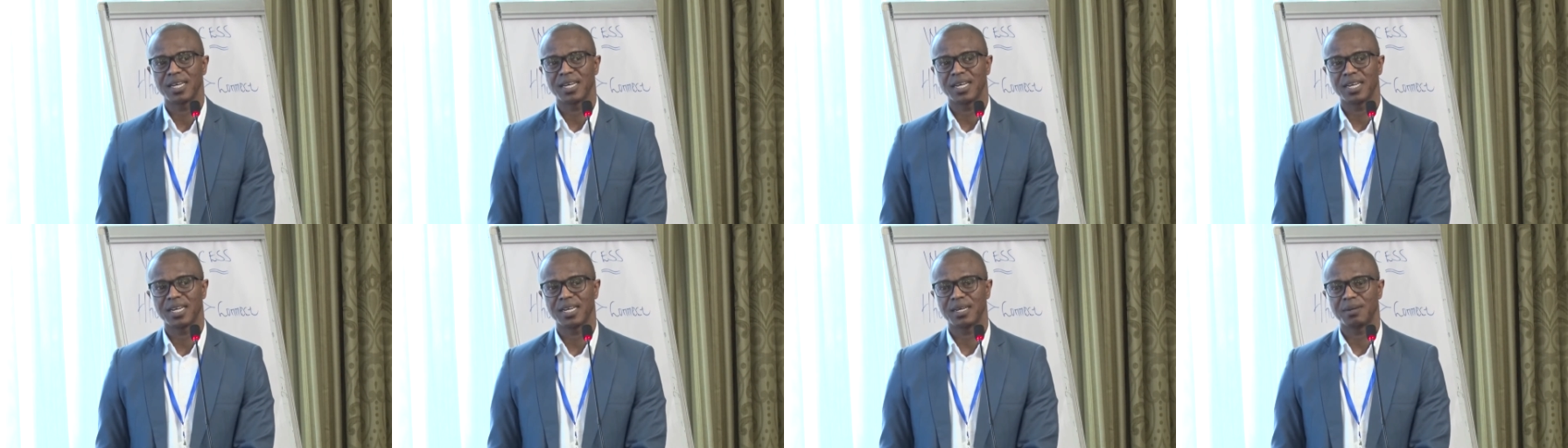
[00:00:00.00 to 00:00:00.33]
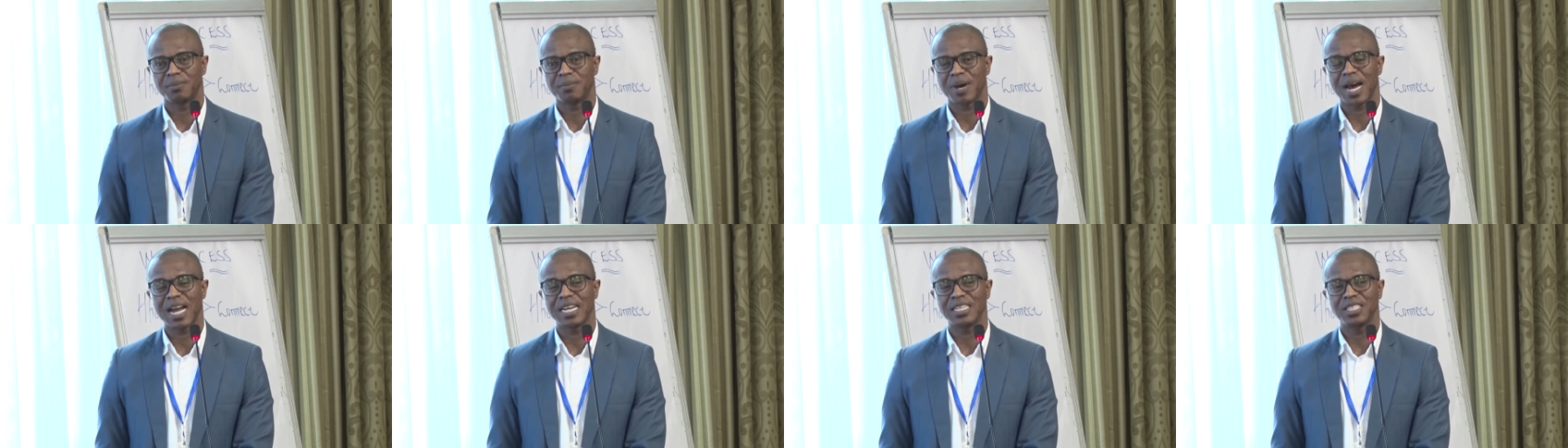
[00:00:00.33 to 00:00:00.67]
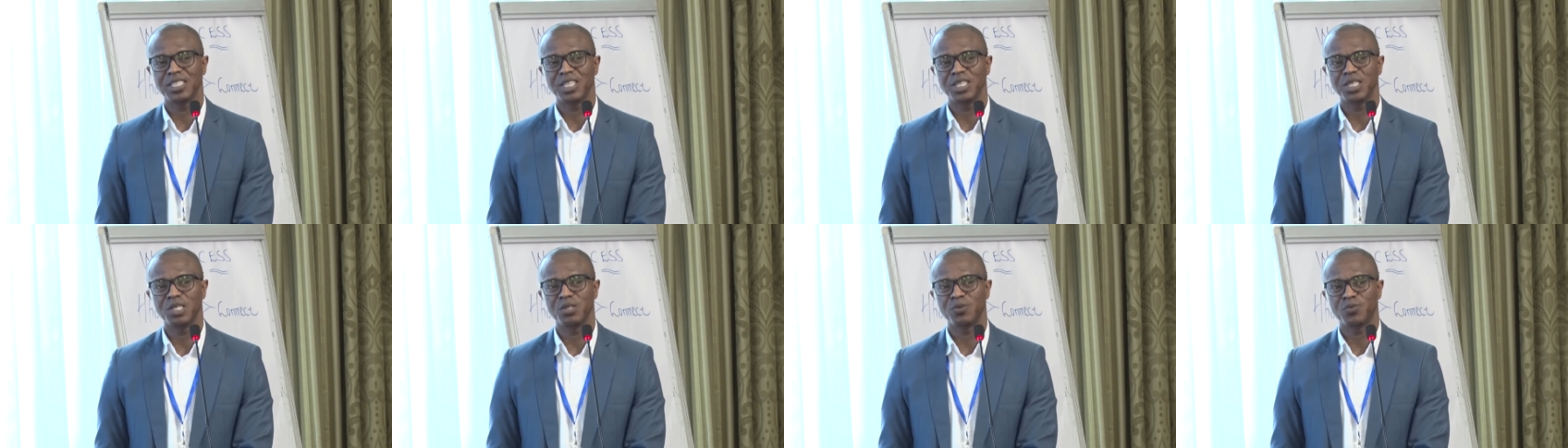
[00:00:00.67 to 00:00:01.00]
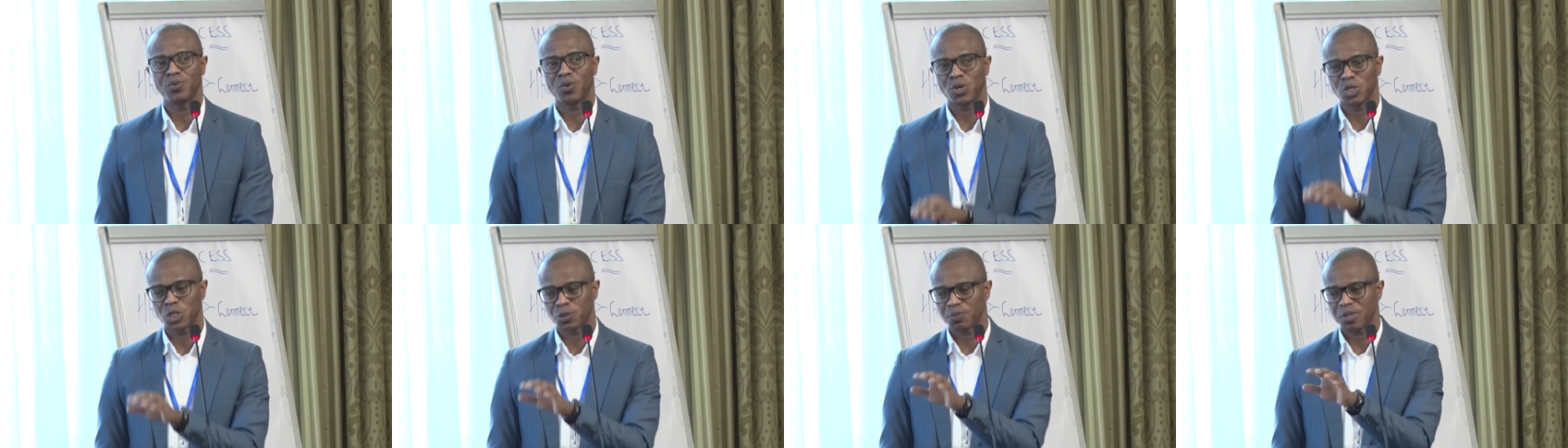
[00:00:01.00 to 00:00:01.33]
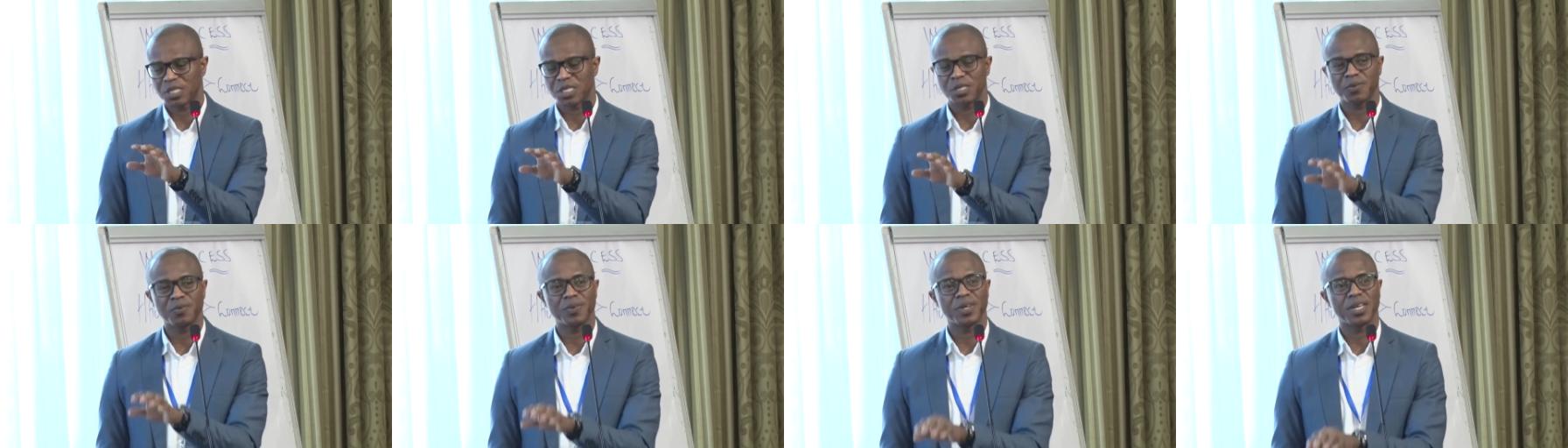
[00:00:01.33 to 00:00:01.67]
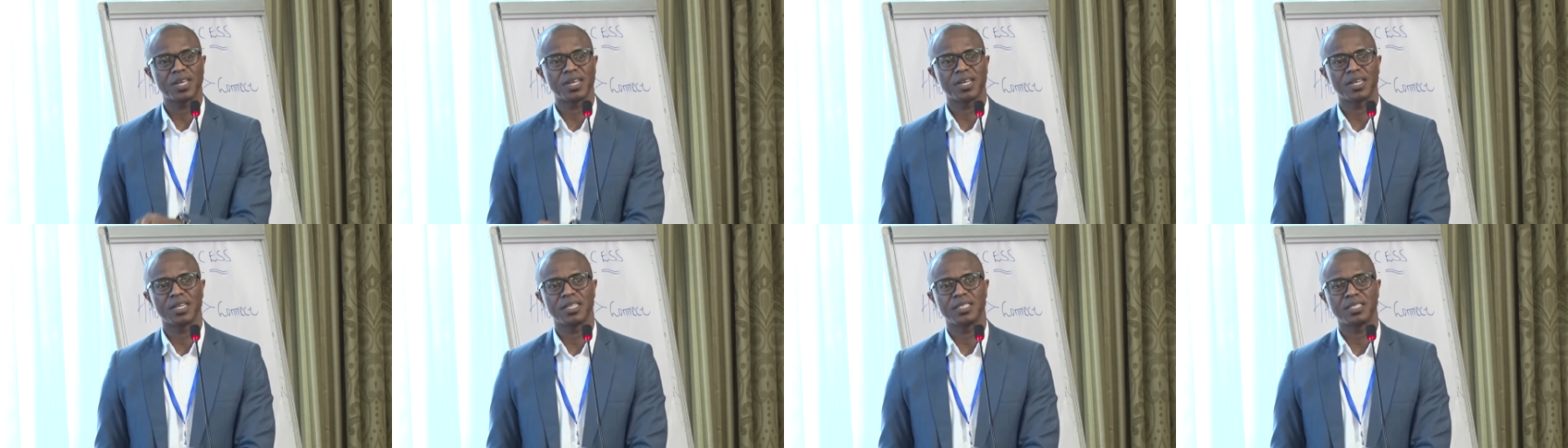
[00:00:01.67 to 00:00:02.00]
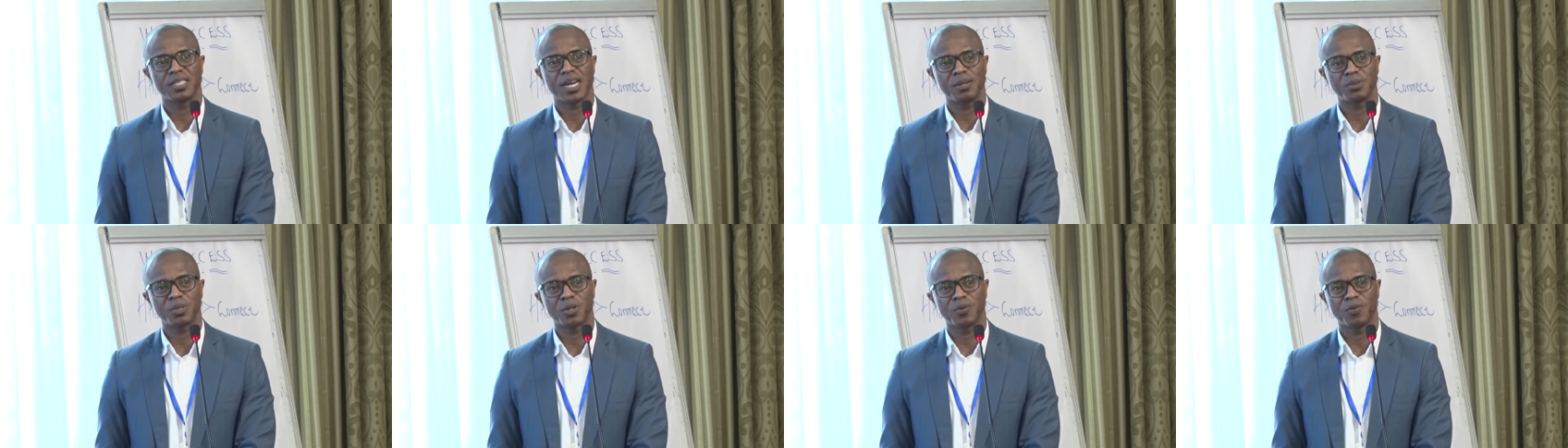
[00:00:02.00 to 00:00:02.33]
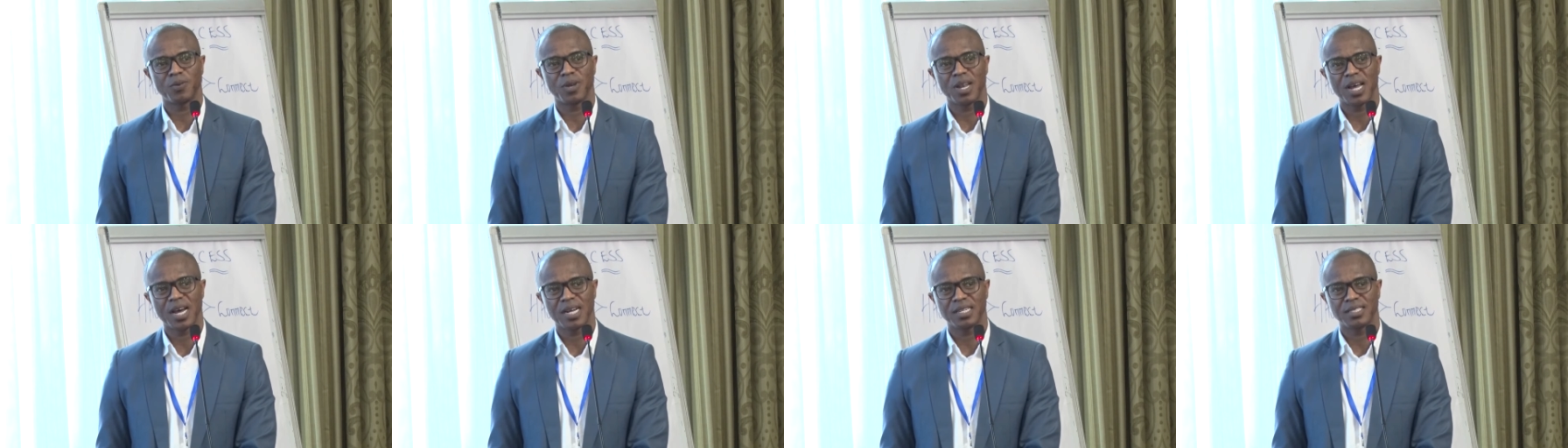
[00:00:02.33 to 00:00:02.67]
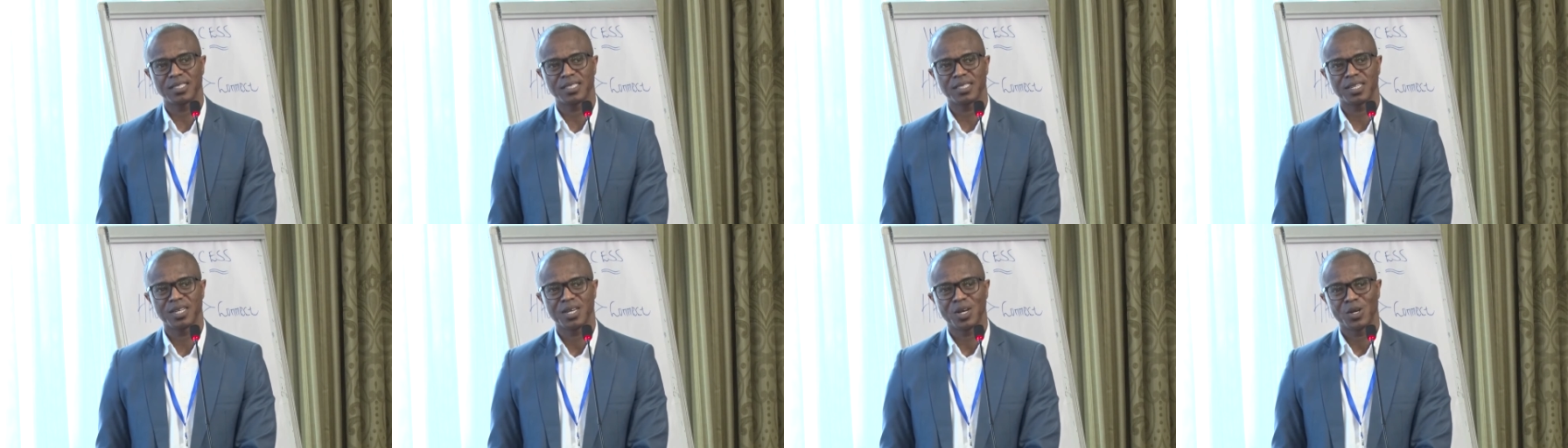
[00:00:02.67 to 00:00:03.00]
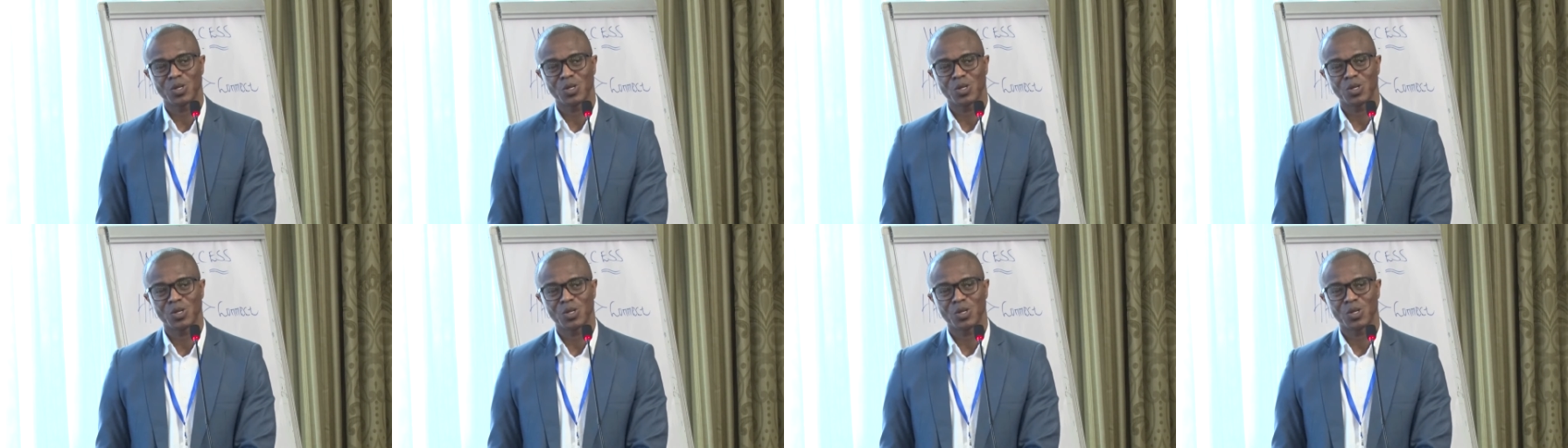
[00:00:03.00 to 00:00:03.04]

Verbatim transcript: um, ideal for specific uh, types of lands.